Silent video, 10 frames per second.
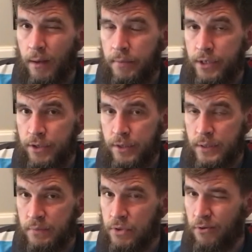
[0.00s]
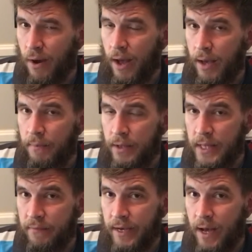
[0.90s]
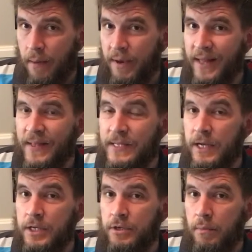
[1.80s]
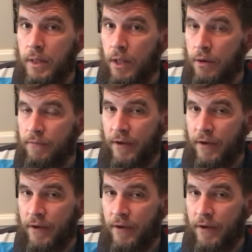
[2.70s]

be sure to subscribe, leave a comment in the section below if